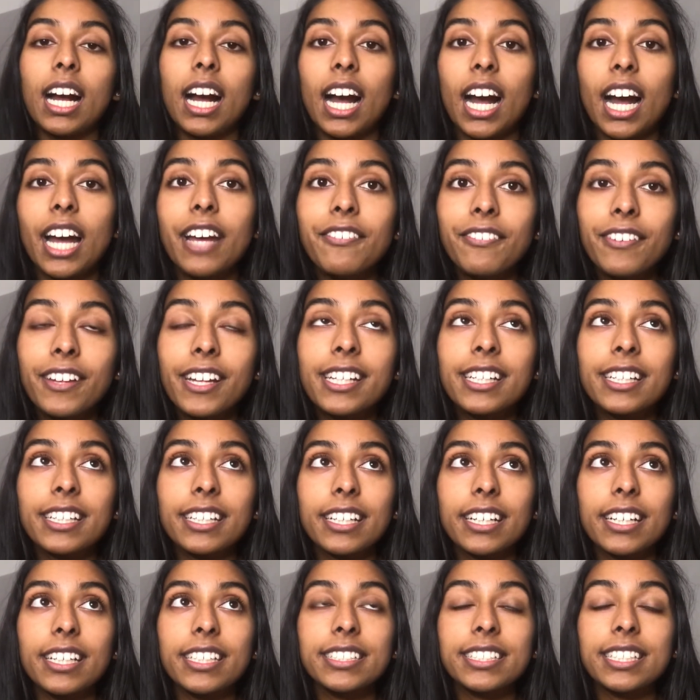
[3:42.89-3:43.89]
I think
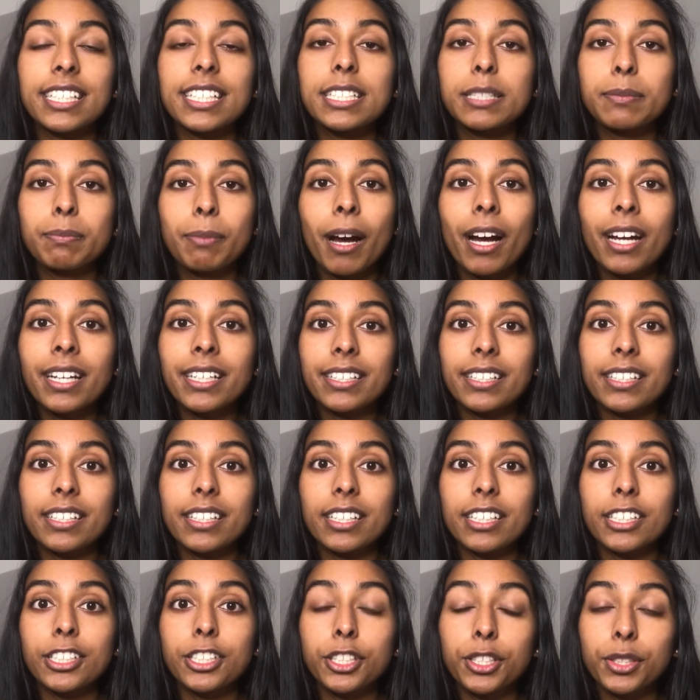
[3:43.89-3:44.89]
despite
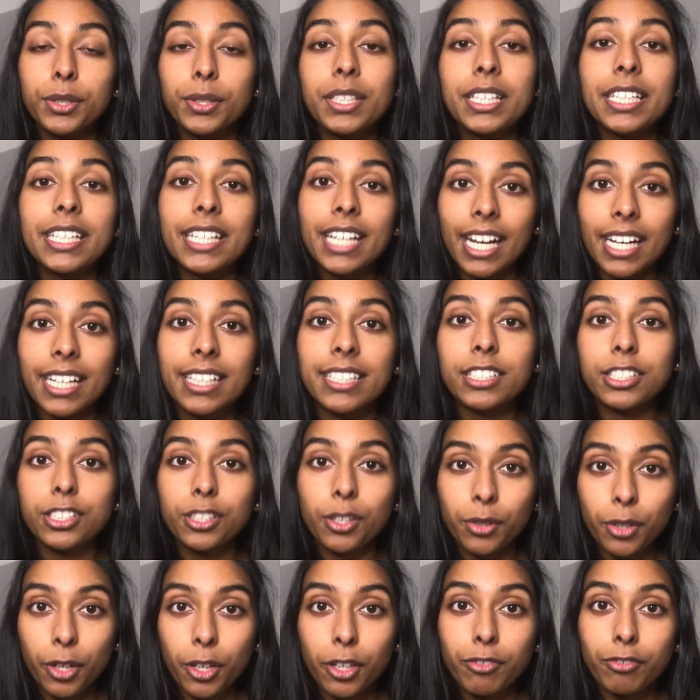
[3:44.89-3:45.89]
uni getting
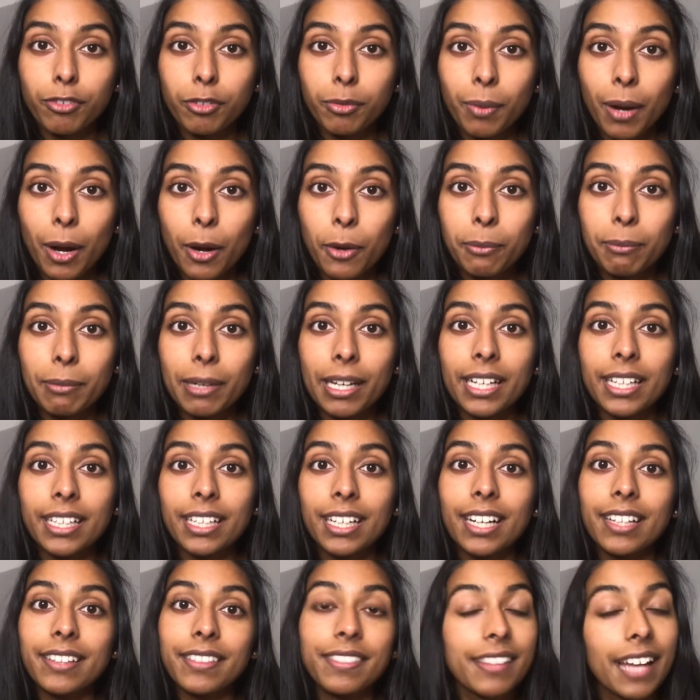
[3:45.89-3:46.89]
so overwhelming
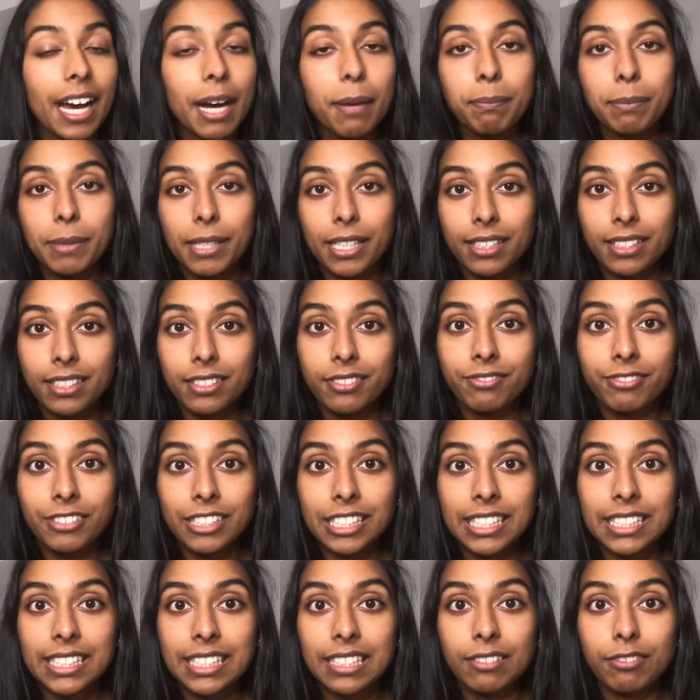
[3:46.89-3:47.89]
and that being the
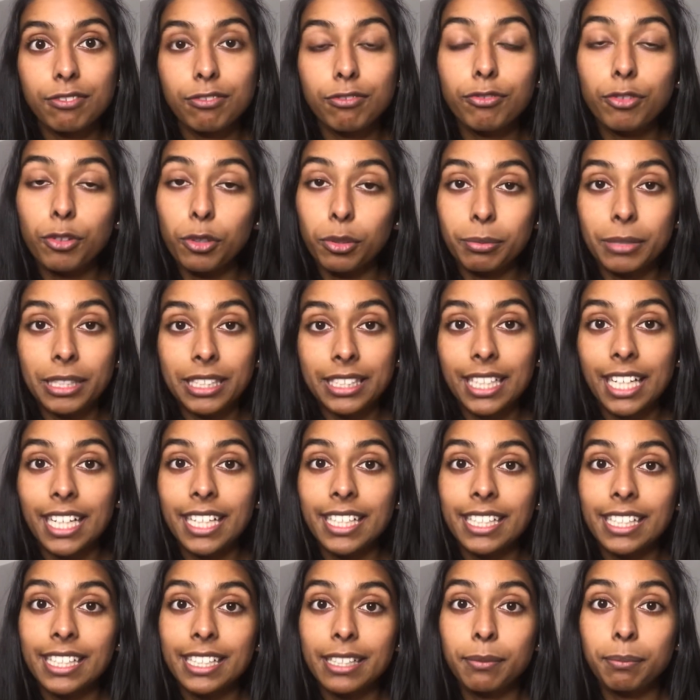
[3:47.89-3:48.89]
reason for me
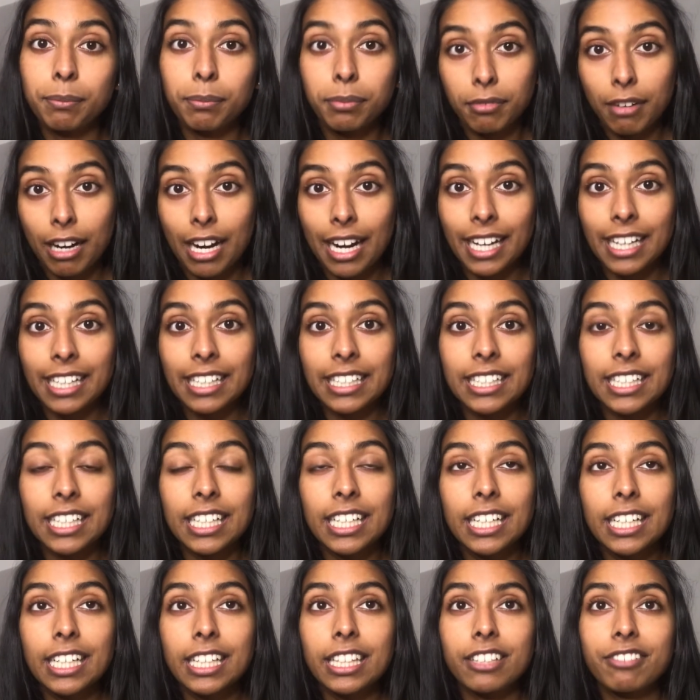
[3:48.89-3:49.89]
taking a break,
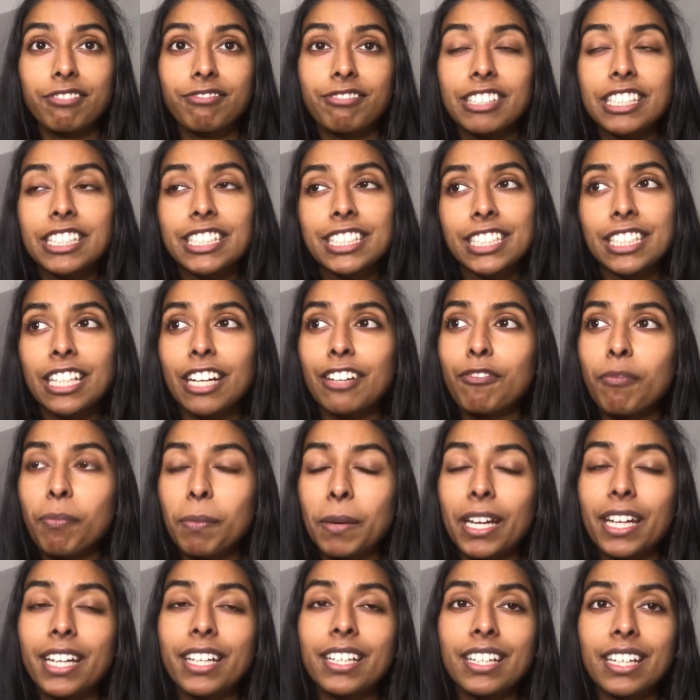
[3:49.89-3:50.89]
the reason I've
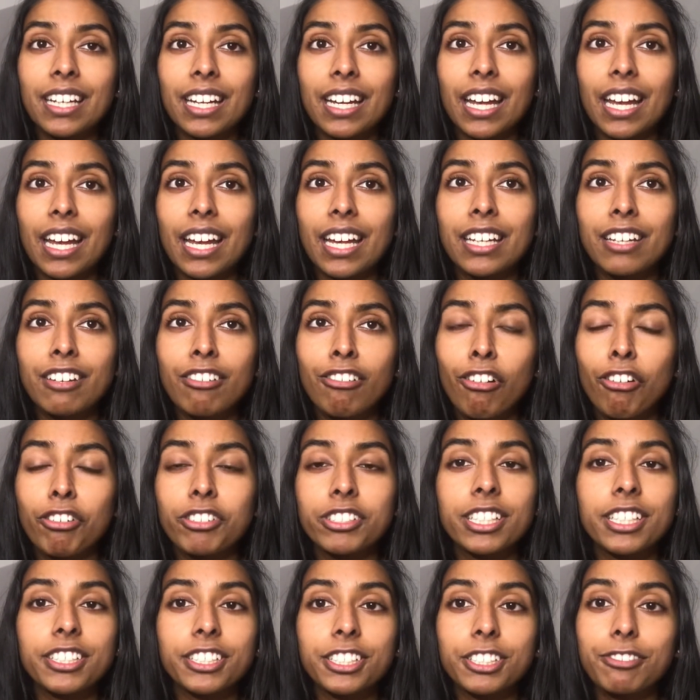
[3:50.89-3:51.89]
been in not
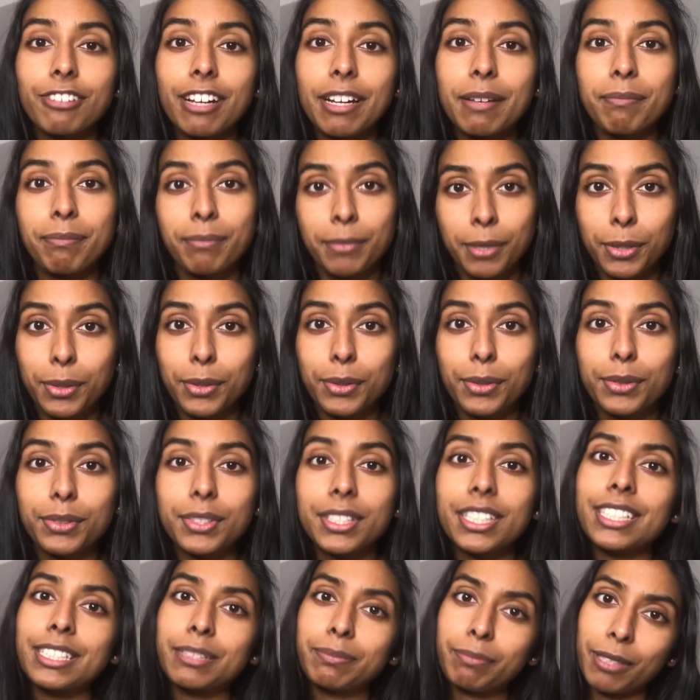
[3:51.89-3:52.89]
such a great mood
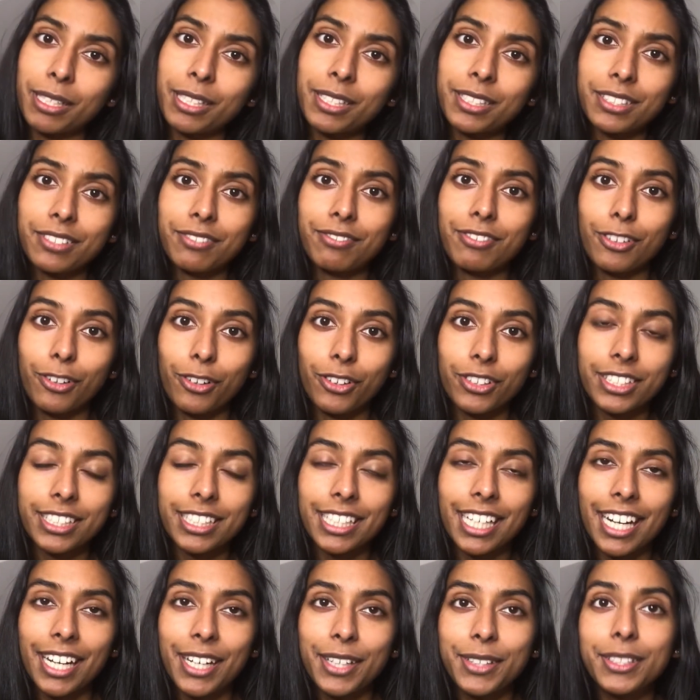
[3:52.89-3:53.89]
is because of
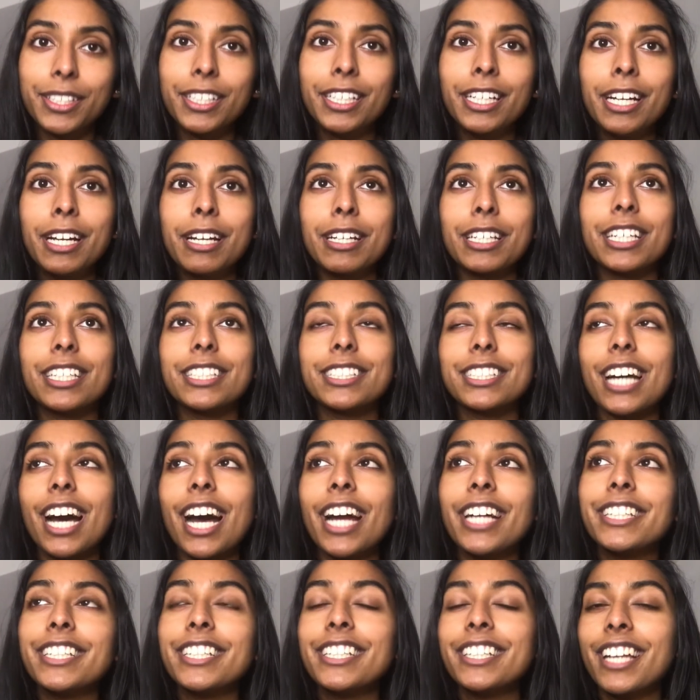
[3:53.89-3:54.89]
lockdown, because
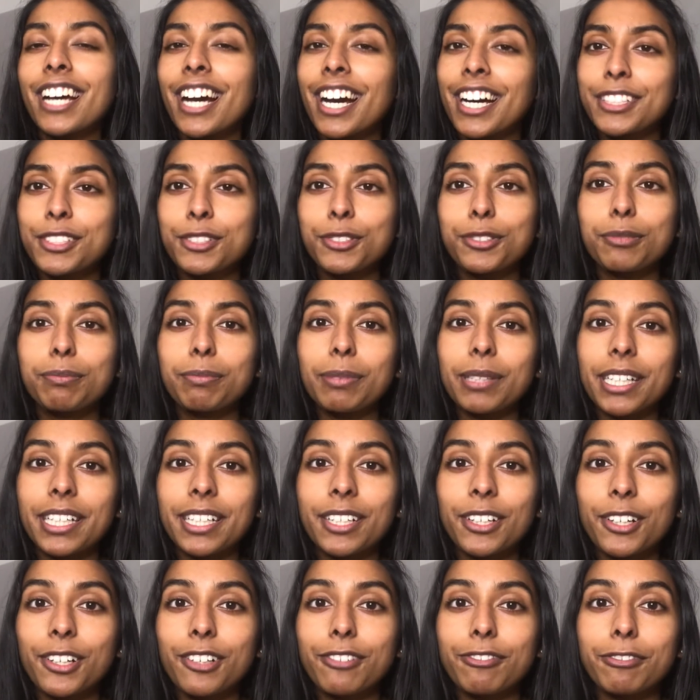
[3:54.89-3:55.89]
I can handle being
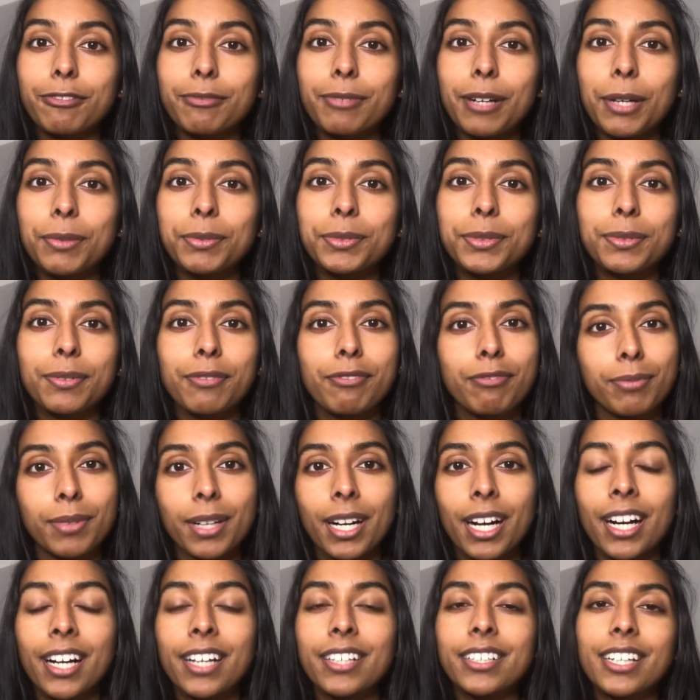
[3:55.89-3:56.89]
overwhelmed with
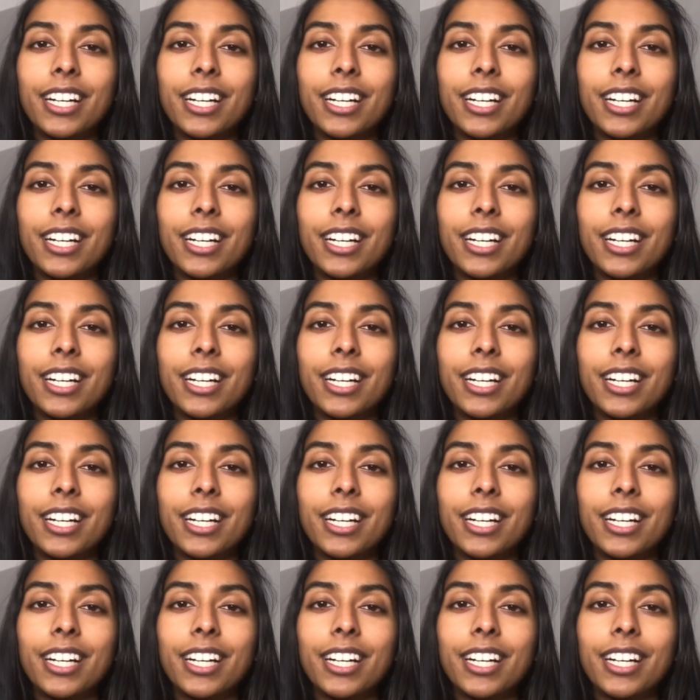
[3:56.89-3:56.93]
work.